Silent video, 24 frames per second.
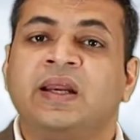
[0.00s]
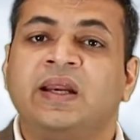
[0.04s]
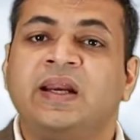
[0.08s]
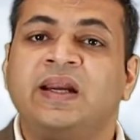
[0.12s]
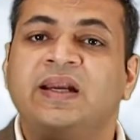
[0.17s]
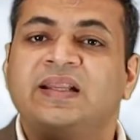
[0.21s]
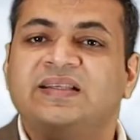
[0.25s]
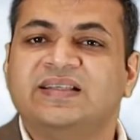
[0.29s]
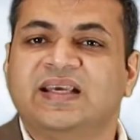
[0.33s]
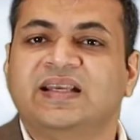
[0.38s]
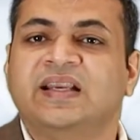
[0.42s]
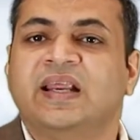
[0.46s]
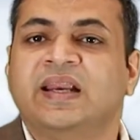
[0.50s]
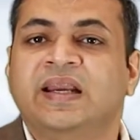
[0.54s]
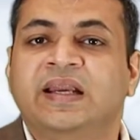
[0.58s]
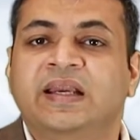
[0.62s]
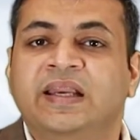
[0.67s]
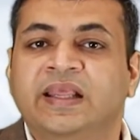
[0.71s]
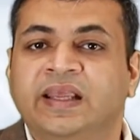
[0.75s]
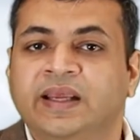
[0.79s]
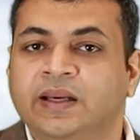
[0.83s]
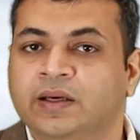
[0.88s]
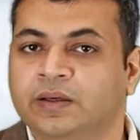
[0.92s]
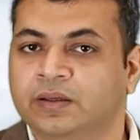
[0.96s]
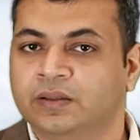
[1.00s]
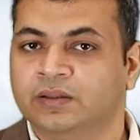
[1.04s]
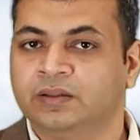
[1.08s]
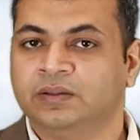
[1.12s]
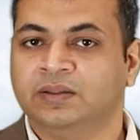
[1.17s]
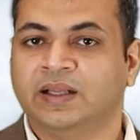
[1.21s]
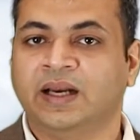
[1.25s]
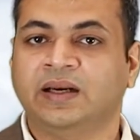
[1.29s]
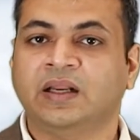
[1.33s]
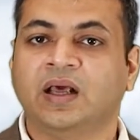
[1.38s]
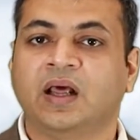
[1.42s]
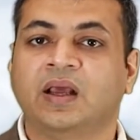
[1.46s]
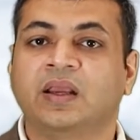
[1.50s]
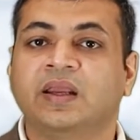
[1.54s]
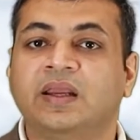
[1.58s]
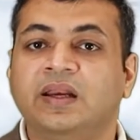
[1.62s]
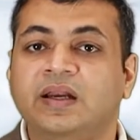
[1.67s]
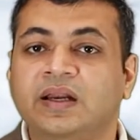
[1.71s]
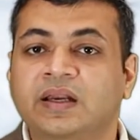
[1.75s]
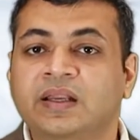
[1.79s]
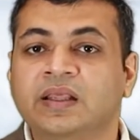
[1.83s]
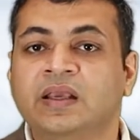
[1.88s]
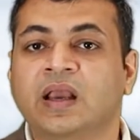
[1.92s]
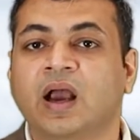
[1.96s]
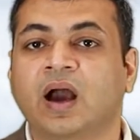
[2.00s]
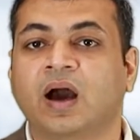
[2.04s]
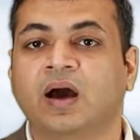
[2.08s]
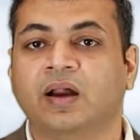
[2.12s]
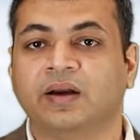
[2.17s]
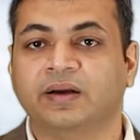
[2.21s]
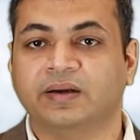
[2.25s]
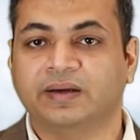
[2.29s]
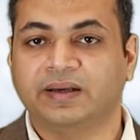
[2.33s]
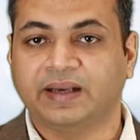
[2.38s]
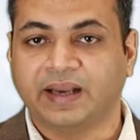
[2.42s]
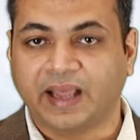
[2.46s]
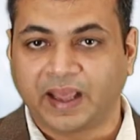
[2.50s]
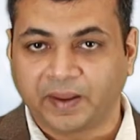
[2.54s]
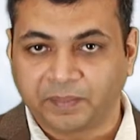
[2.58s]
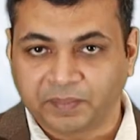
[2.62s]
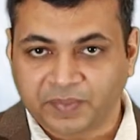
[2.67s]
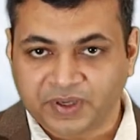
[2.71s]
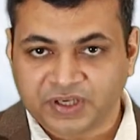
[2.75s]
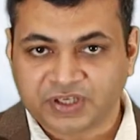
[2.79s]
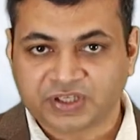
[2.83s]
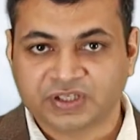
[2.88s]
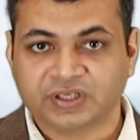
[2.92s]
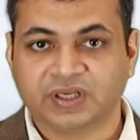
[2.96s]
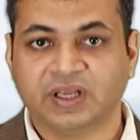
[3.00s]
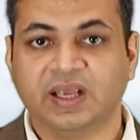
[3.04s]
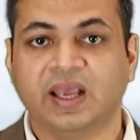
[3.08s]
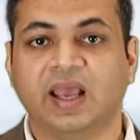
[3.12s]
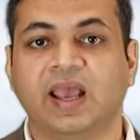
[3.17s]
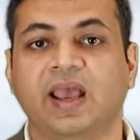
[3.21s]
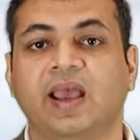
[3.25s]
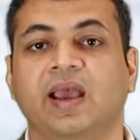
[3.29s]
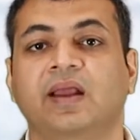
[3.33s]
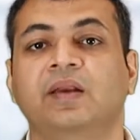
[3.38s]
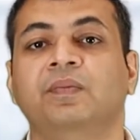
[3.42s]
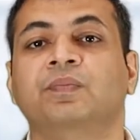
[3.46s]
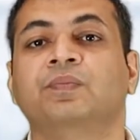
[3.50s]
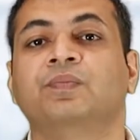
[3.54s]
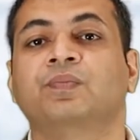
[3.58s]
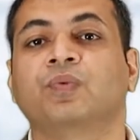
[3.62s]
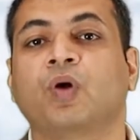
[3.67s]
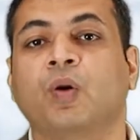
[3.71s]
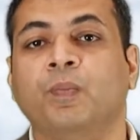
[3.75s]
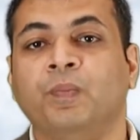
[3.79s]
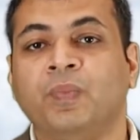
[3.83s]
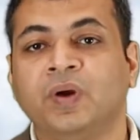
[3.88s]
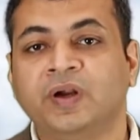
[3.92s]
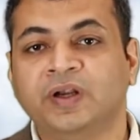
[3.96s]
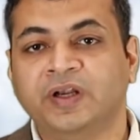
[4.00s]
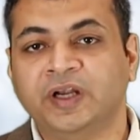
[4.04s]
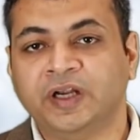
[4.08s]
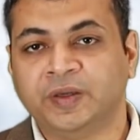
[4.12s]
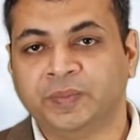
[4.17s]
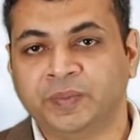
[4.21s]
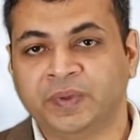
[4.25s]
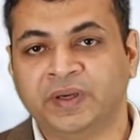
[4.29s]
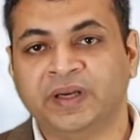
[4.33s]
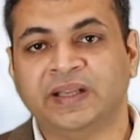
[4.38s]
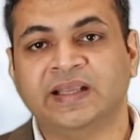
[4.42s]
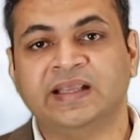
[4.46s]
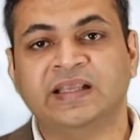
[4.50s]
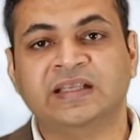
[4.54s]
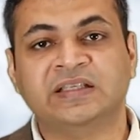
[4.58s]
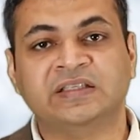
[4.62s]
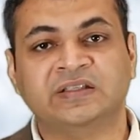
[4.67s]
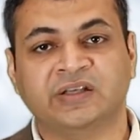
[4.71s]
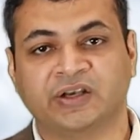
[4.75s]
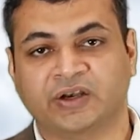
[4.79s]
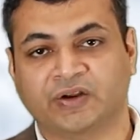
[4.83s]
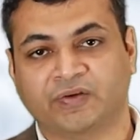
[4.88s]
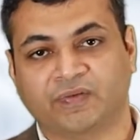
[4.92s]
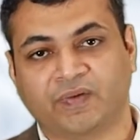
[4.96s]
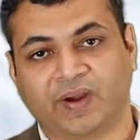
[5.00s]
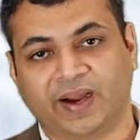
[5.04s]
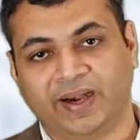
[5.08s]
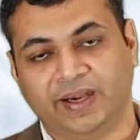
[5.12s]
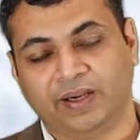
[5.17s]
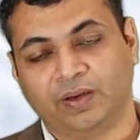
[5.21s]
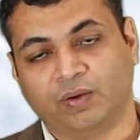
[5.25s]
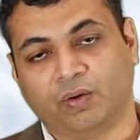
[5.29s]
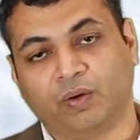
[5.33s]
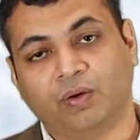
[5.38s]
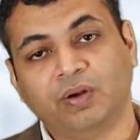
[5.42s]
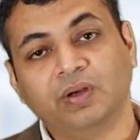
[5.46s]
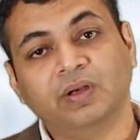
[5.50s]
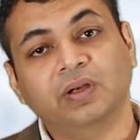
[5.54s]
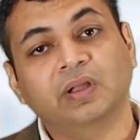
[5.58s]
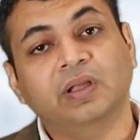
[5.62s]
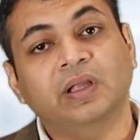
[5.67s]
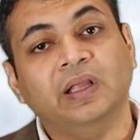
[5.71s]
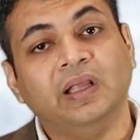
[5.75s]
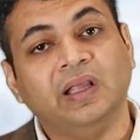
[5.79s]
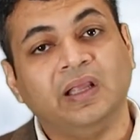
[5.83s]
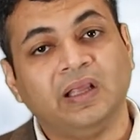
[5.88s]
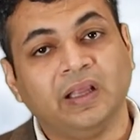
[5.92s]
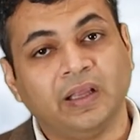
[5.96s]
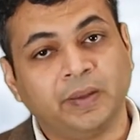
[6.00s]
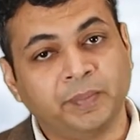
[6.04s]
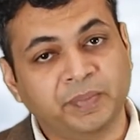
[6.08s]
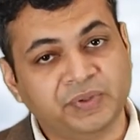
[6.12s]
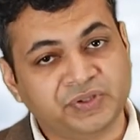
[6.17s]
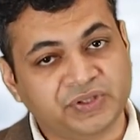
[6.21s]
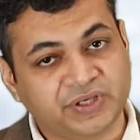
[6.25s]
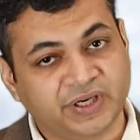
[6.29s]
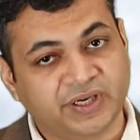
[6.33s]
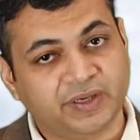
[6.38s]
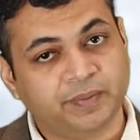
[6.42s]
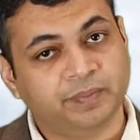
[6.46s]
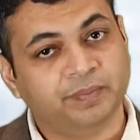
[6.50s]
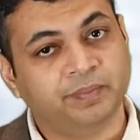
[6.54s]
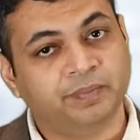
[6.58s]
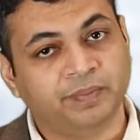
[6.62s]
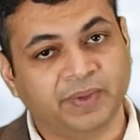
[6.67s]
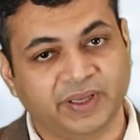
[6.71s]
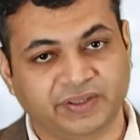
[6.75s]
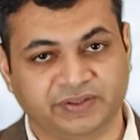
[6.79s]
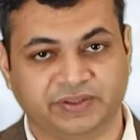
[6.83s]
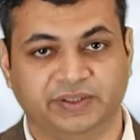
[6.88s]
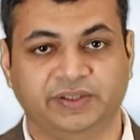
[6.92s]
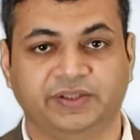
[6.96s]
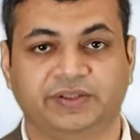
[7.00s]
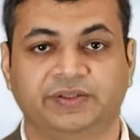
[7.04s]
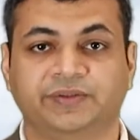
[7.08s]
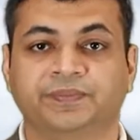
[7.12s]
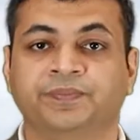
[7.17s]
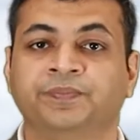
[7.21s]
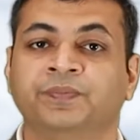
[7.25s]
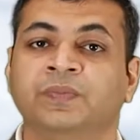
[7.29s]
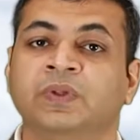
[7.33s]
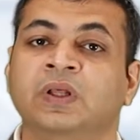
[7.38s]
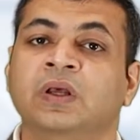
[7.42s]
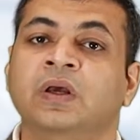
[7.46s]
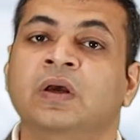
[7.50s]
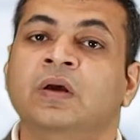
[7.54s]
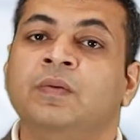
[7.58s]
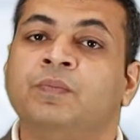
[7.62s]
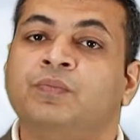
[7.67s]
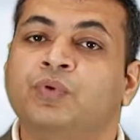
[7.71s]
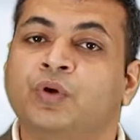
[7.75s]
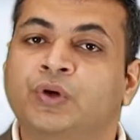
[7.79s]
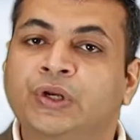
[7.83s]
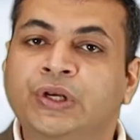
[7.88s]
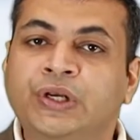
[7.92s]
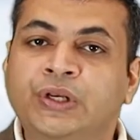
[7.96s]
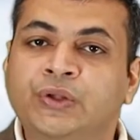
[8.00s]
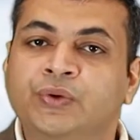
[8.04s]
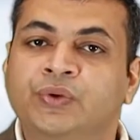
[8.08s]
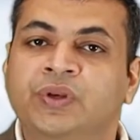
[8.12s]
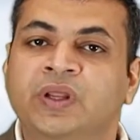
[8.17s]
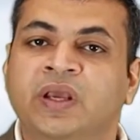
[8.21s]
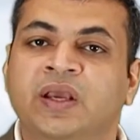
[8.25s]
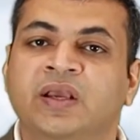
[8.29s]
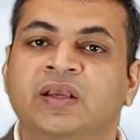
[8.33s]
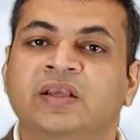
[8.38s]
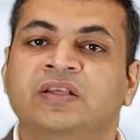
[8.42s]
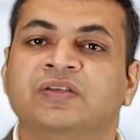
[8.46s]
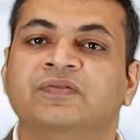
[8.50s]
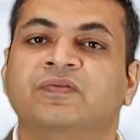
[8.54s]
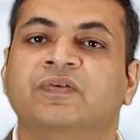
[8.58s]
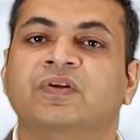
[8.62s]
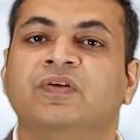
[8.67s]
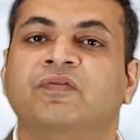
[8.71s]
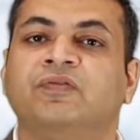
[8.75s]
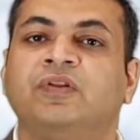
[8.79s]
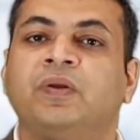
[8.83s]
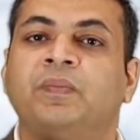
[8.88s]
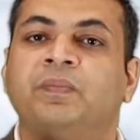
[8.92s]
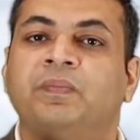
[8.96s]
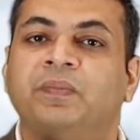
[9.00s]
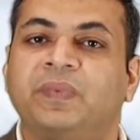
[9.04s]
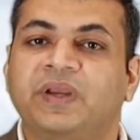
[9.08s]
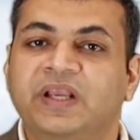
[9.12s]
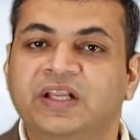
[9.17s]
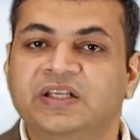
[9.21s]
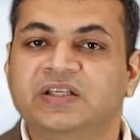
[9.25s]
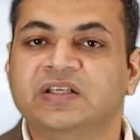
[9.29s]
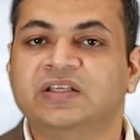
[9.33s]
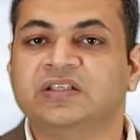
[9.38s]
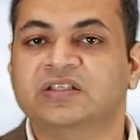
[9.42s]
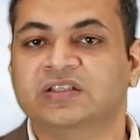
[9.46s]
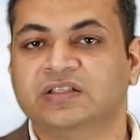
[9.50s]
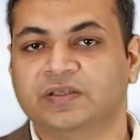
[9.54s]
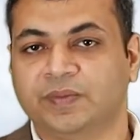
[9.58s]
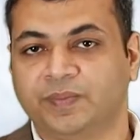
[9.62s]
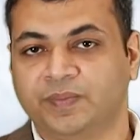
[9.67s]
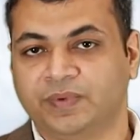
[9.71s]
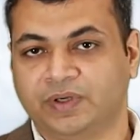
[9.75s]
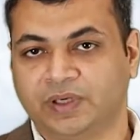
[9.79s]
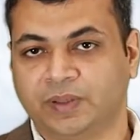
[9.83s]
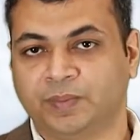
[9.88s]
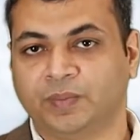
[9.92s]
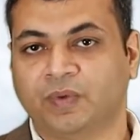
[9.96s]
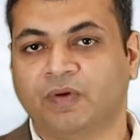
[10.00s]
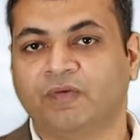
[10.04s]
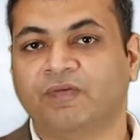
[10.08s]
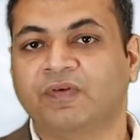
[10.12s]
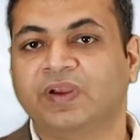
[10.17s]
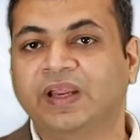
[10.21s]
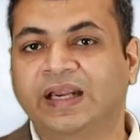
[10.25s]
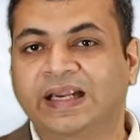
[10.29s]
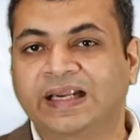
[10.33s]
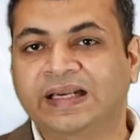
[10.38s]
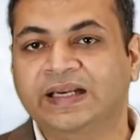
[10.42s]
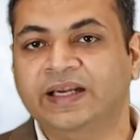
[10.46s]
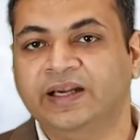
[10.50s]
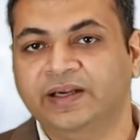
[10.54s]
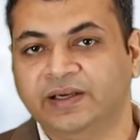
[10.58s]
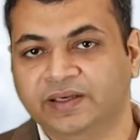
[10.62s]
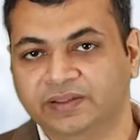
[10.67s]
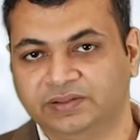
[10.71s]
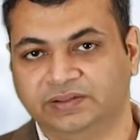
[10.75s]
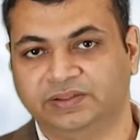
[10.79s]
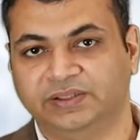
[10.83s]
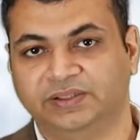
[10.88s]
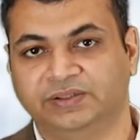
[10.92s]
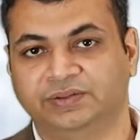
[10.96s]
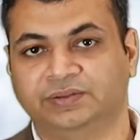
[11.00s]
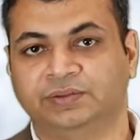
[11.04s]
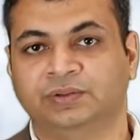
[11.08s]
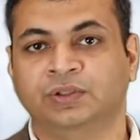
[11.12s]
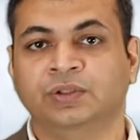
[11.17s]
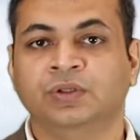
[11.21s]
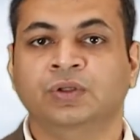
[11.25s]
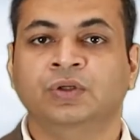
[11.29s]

It is an indicator that our kidney are damaged and proper treatment is required on immediate basis. Proteinuria is one of the major symptoms of kidney disease.